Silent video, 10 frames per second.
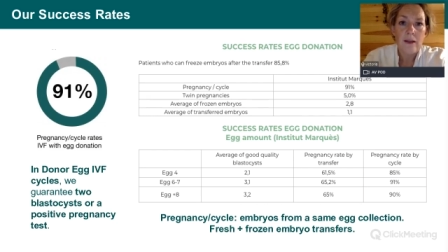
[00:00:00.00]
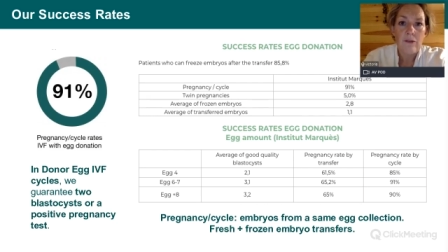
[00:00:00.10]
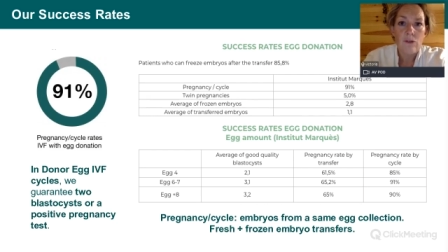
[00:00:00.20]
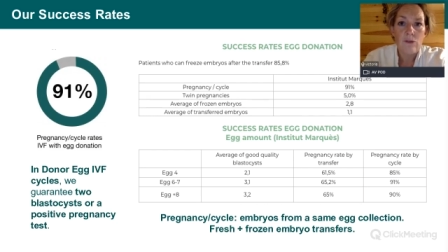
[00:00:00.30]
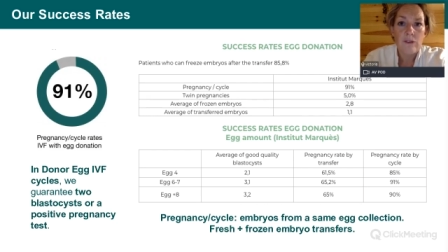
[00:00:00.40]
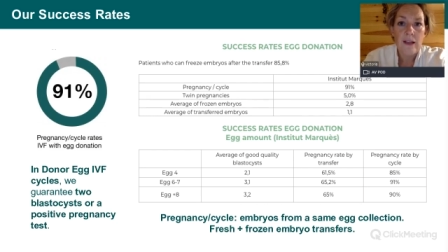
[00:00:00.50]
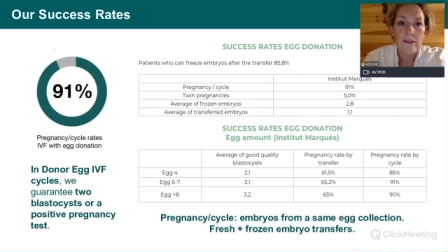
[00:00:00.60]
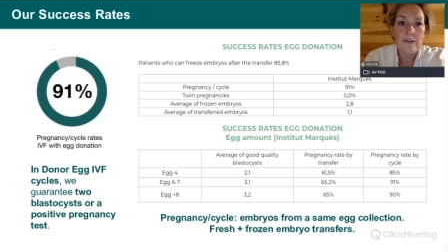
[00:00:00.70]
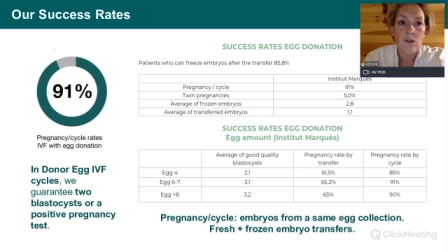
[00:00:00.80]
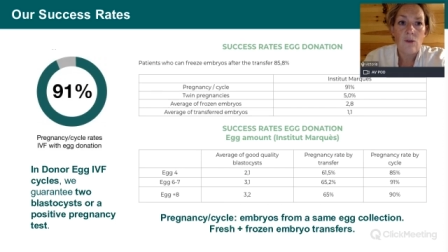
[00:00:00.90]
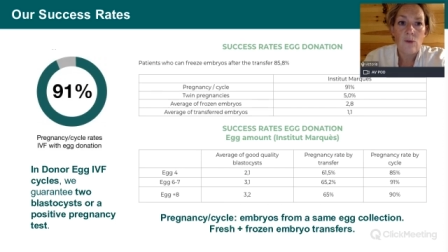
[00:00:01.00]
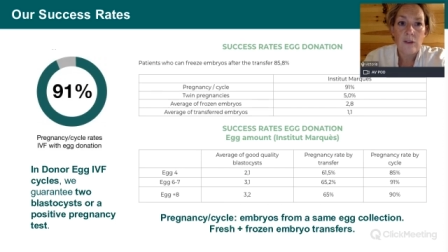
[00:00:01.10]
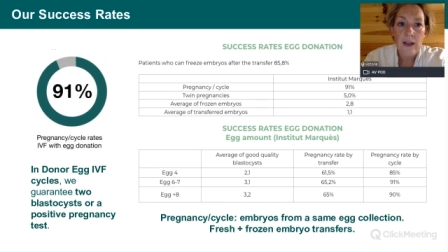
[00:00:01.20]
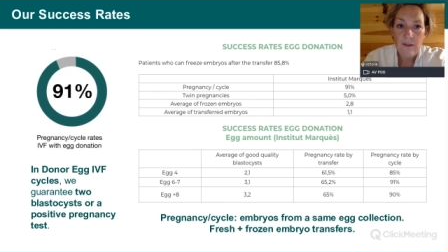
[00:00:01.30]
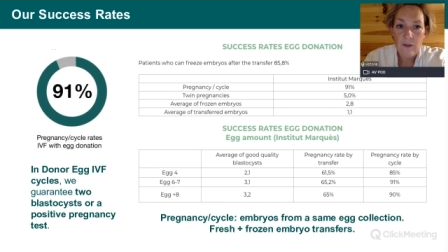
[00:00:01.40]
Now, of course, that's not
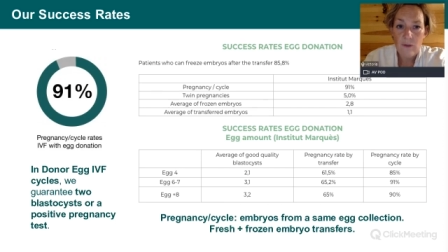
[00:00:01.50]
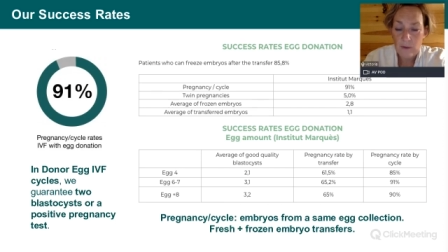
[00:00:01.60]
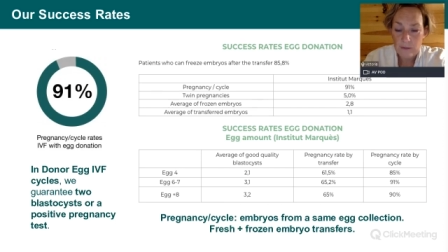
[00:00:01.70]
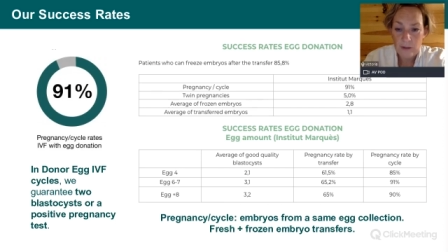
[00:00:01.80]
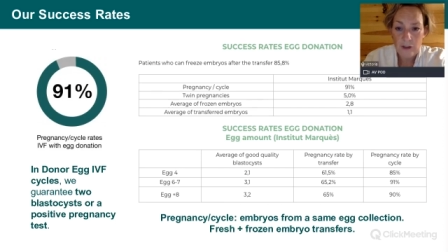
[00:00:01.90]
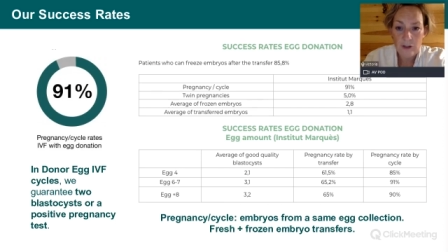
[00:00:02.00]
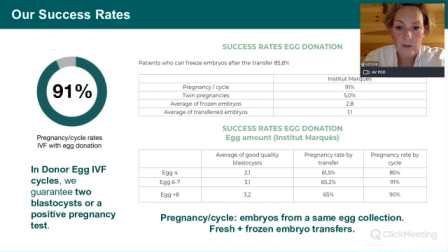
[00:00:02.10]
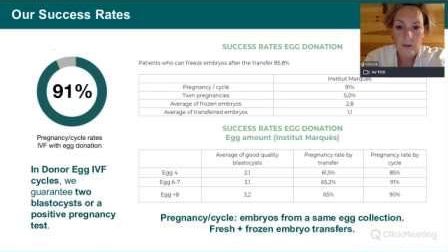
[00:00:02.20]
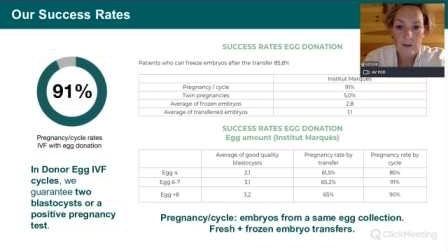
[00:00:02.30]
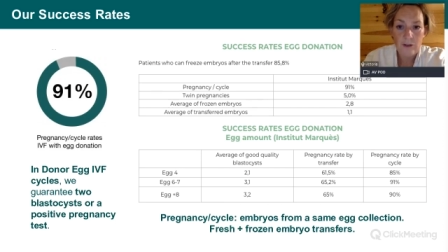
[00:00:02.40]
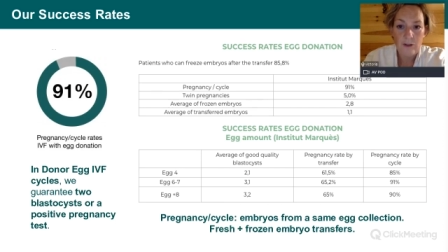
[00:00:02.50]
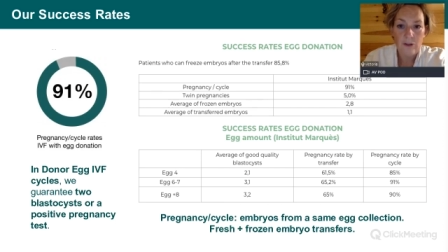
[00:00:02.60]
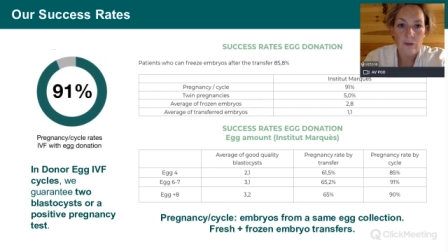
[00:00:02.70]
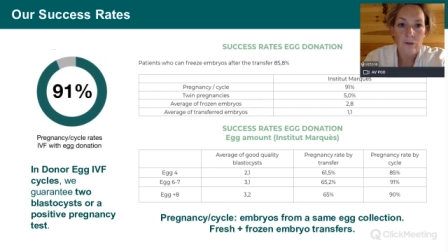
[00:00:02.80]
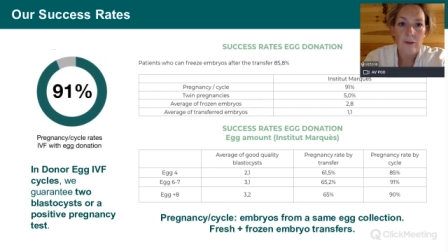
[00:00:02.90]
what everyone would choose to
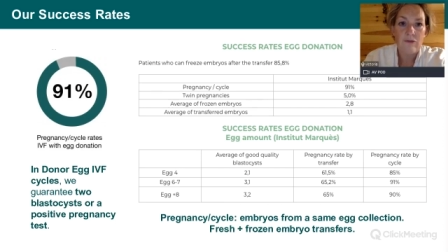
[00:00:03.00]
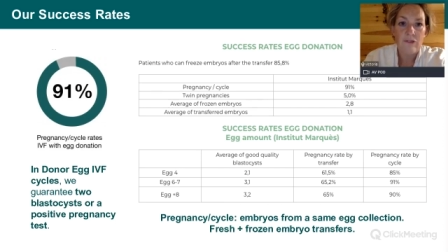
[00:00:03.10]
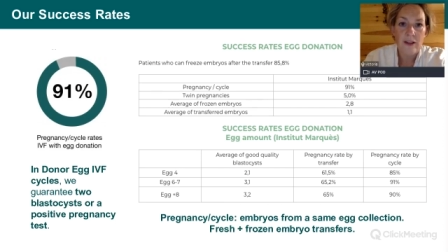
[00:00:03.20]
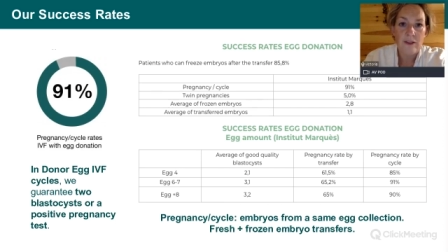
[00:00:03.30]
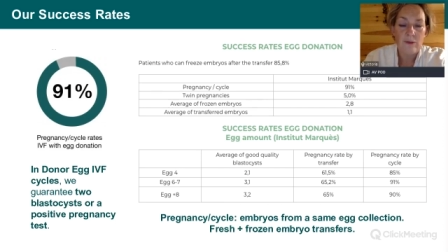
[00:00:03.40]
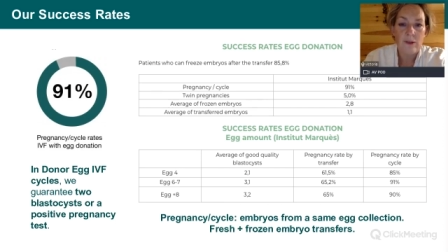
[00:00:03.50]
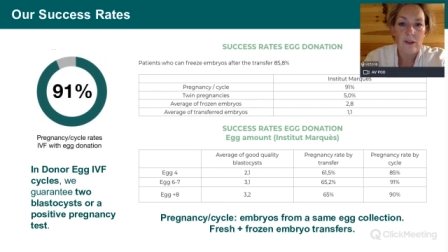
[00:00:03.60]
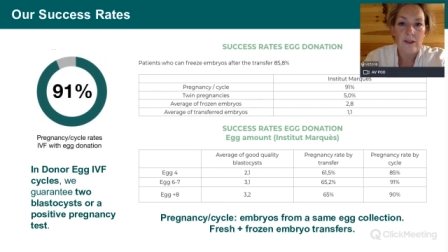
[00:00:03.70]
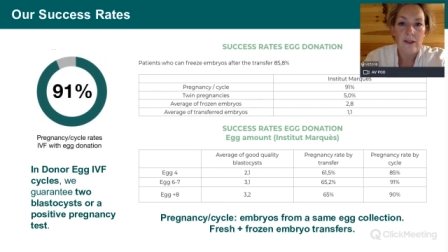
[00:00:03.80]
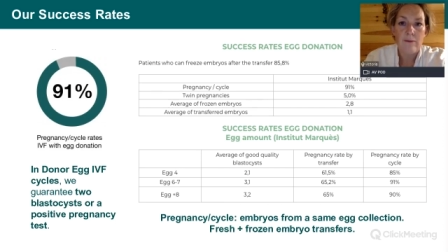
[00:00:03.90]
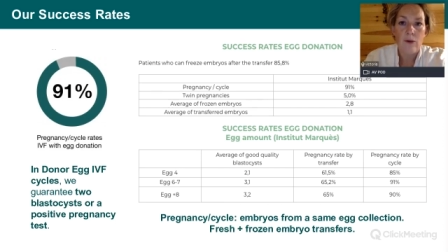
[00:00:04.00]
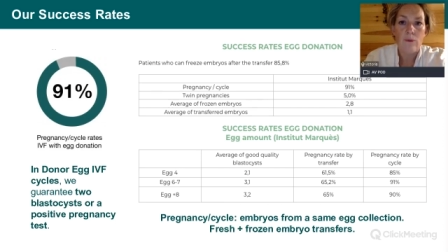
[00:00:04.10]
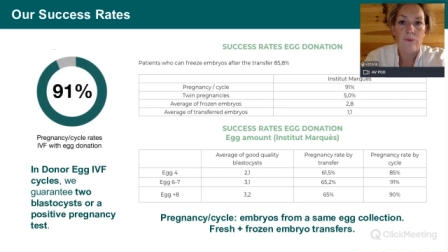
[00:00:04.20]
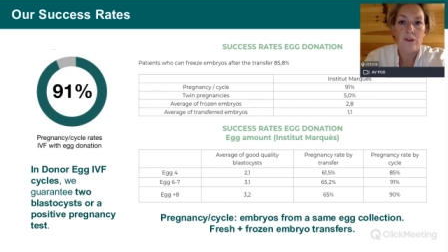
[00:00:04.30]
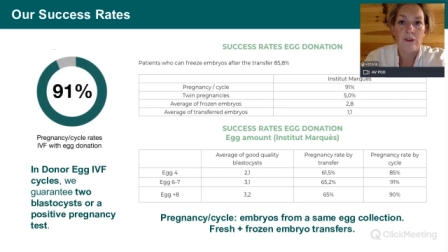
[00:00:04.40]
do when faced with the same
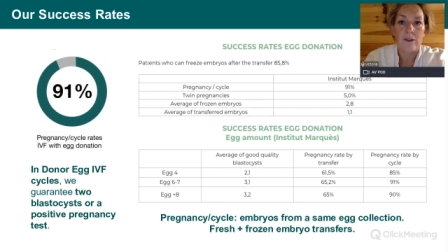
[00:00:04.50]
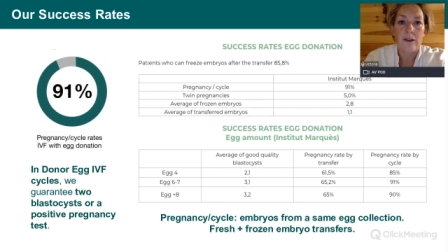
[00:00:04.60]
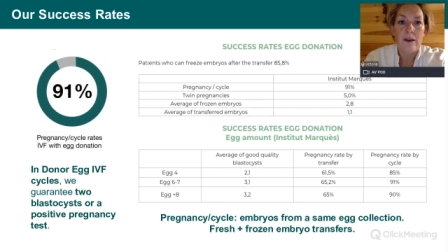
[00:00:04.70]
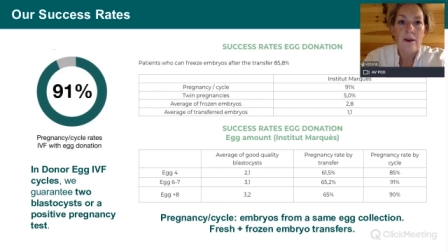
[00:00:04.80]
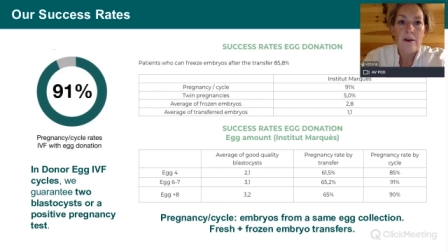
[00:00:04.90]
options,